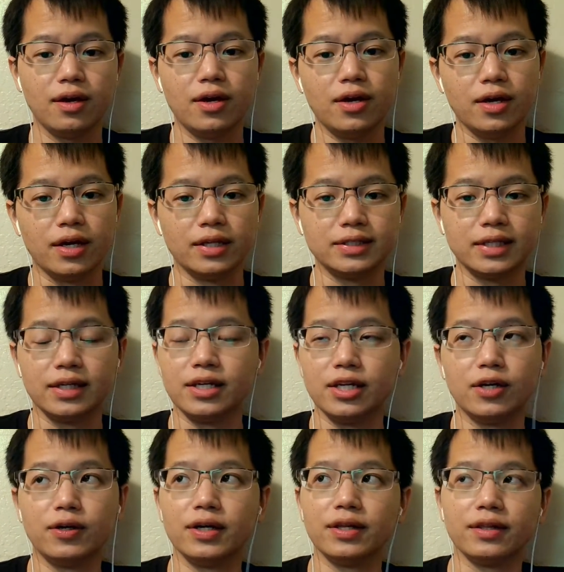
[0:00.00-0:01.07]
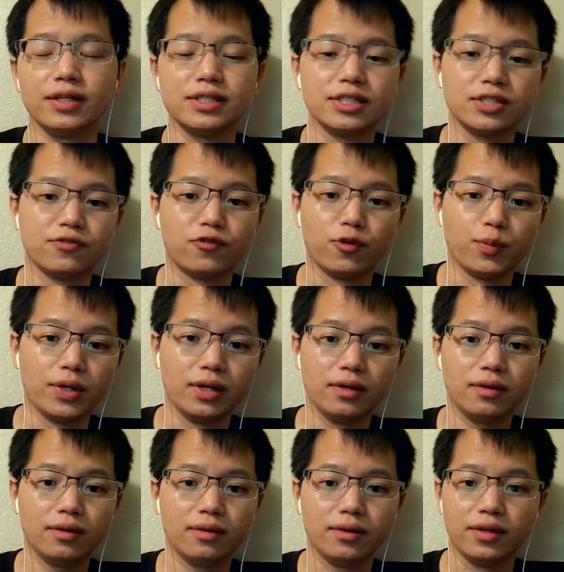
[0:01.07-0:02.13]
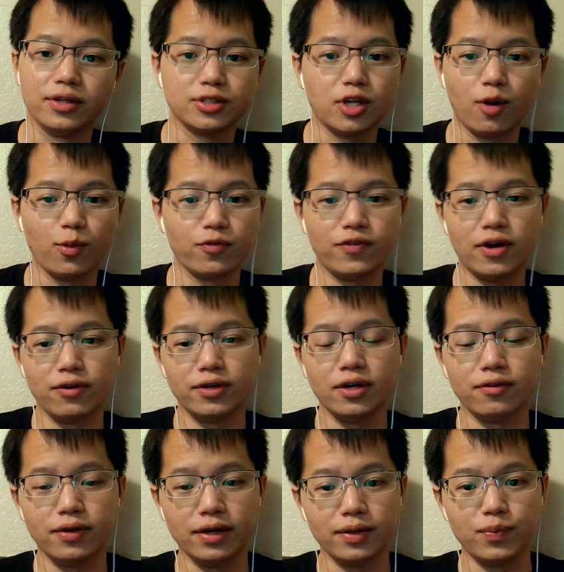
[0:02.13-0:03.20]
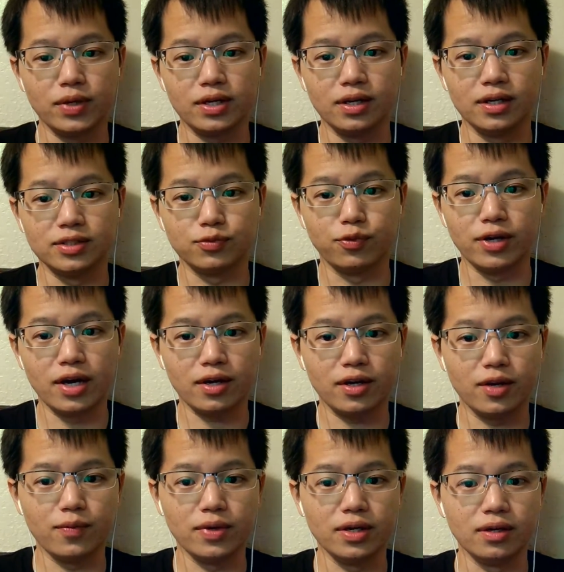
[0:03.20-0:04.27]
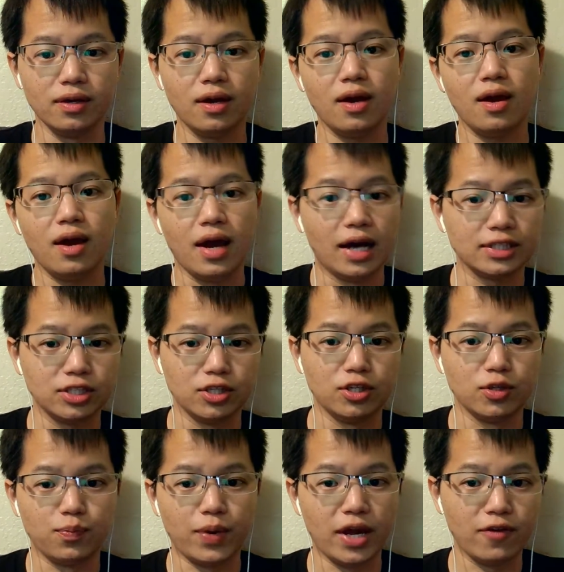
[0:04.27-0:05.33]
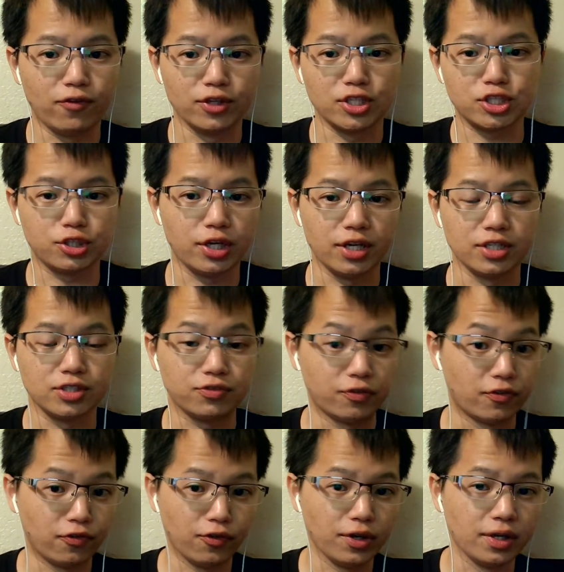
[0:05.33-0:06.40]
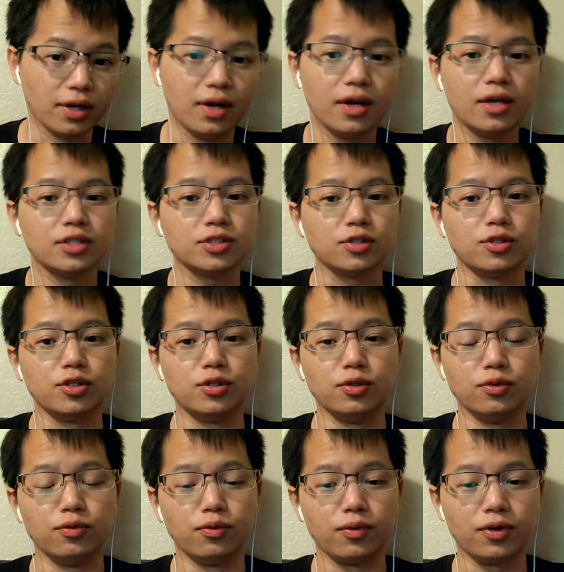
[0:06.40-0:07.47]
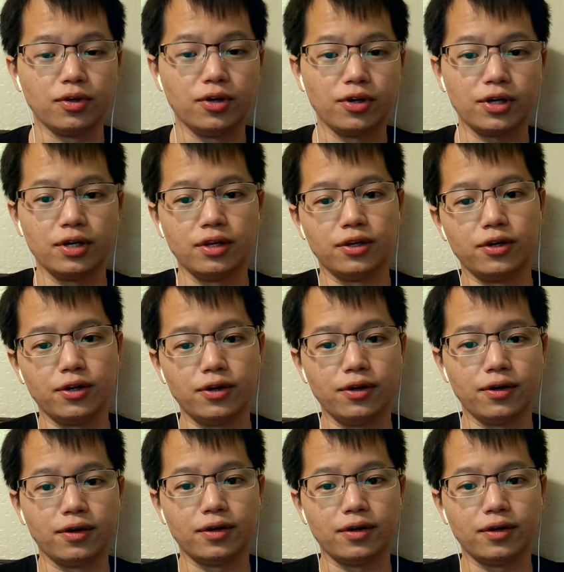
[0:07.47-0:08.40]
and say, you know what, this isn't for me, then there's harm no foul done, right? Because we're not going to be asking you to pay for this training. It's for free. So you're going to learn